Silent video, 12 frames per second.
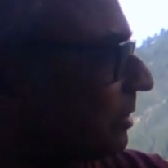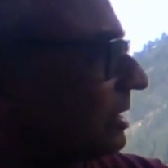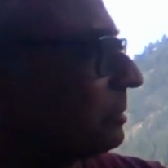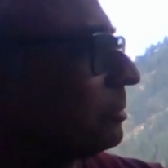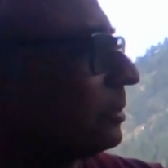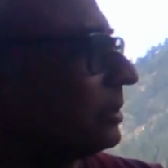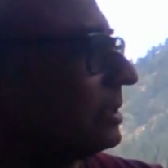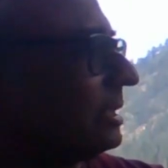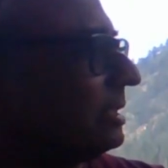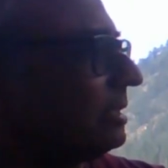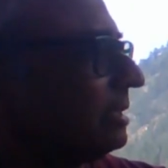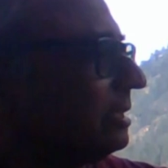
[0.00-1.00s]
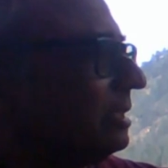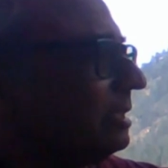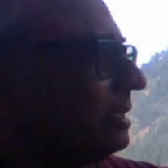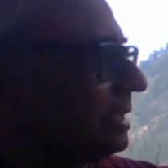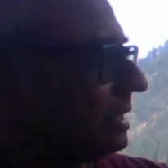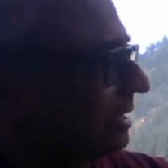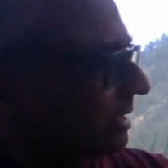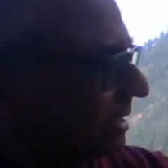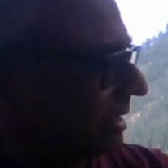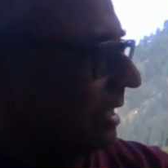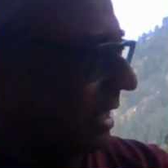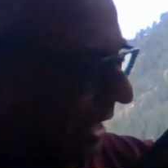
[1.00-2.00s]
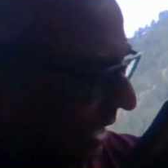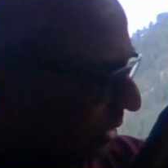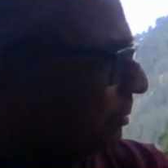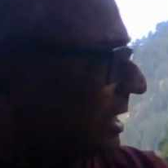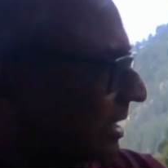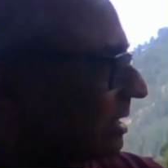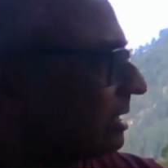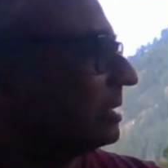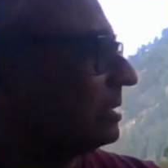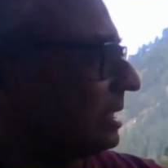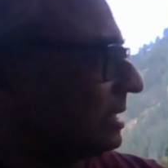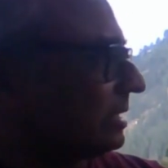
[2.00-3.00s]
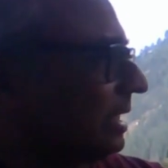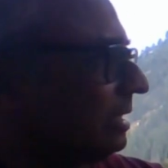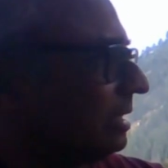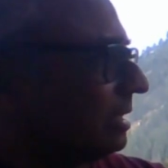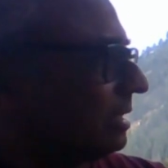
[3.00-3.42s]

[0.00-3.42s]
or that protein in atomic detail,